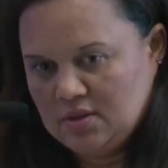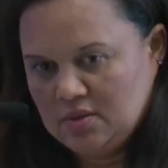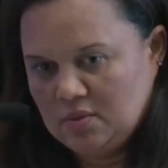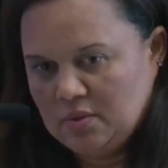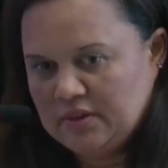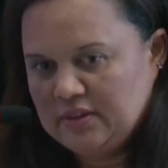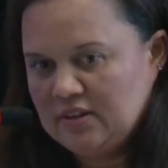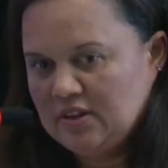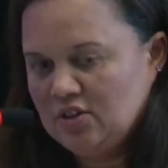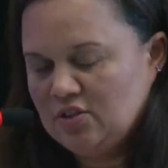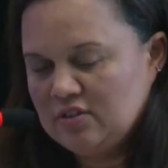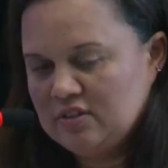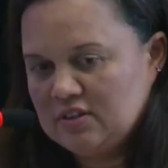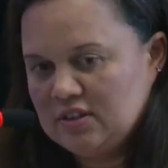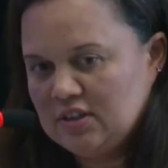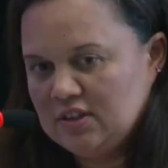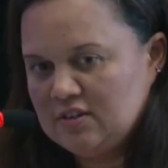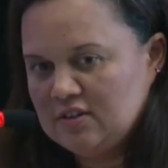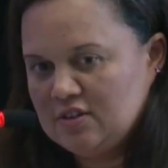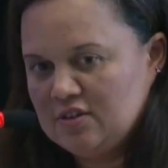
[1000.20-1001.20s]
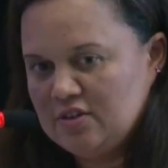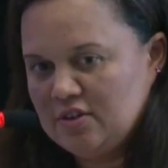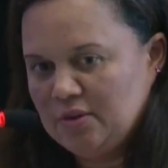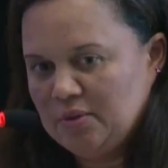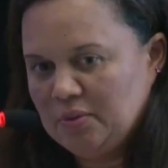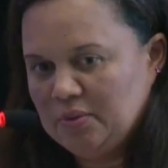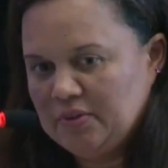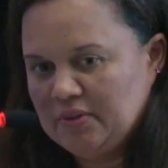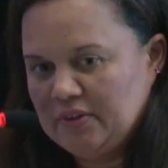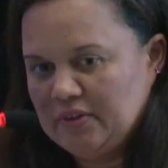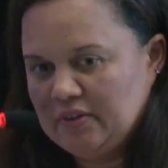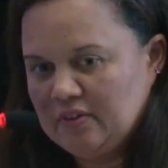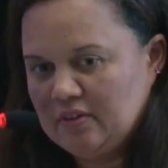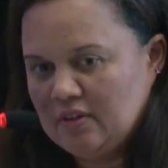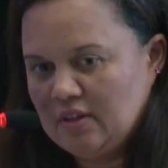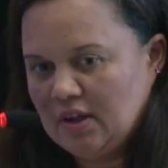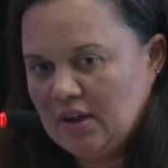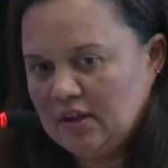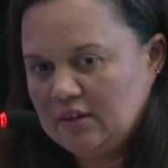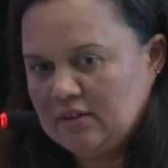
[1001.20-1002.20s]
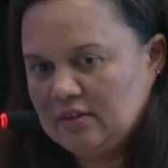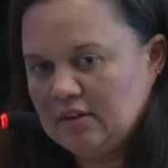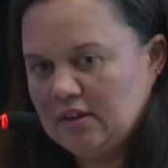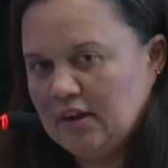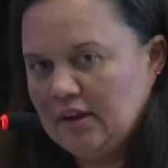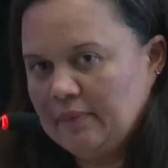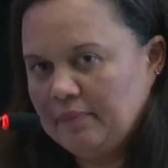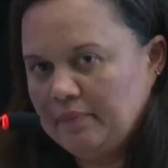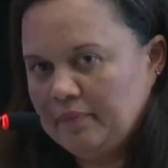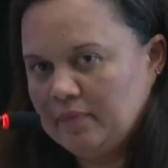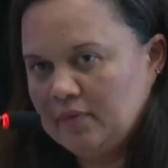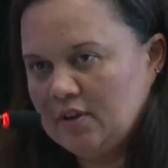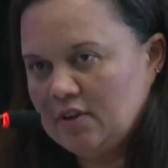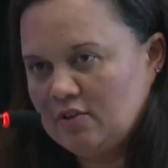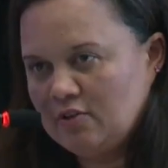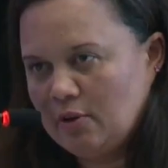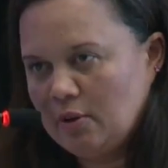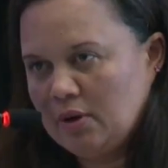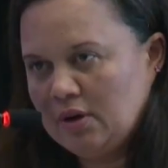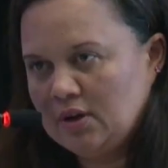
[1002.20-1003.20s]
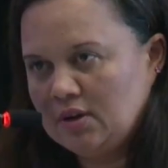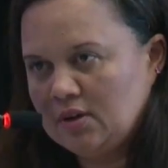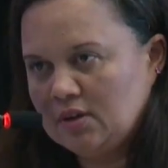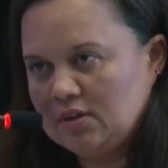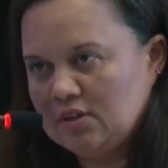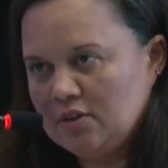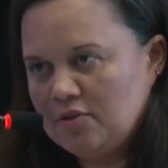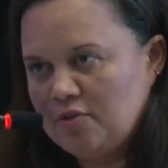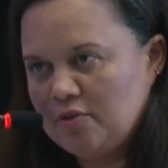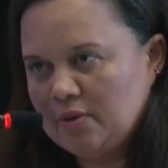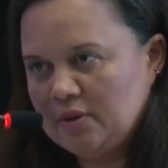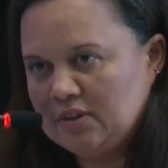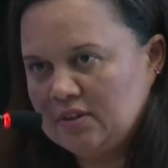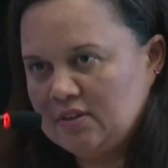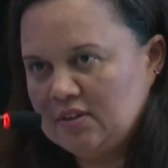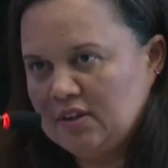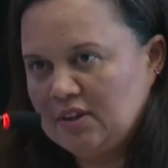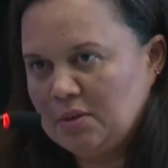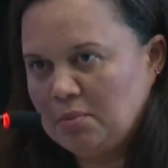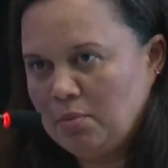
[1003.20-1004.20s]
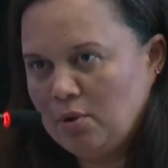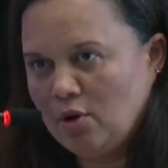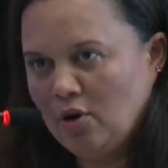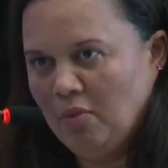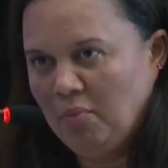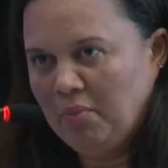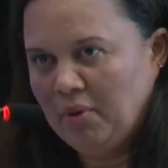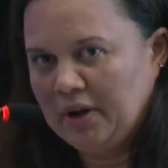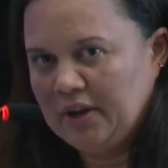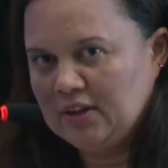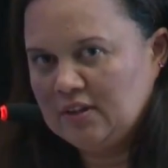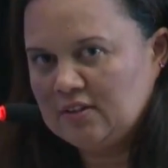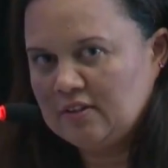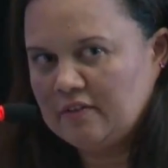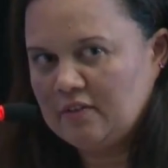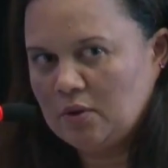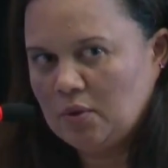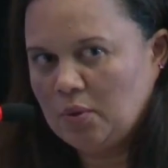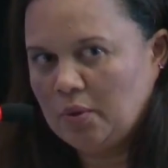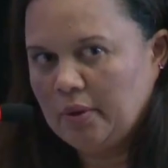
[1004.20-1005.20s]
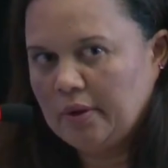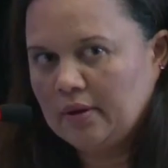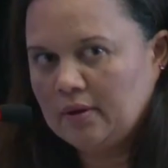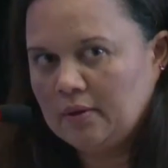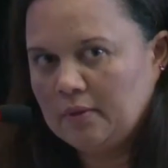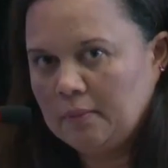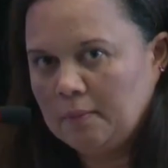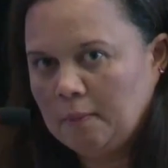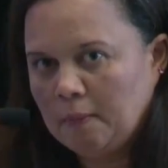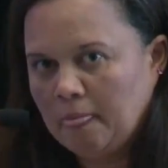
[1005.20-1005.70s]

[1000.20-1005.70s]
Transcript: What's interesting to note is that there's very little difference in the pour points of the oil.